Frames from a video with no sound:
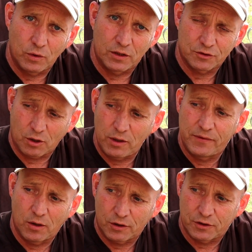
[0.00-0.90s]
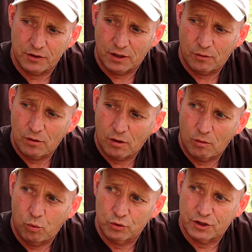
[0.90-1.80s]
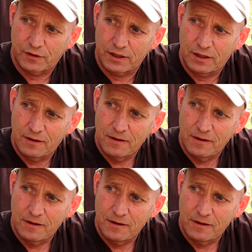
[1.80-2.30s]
week or so, even though I do, you know, I water the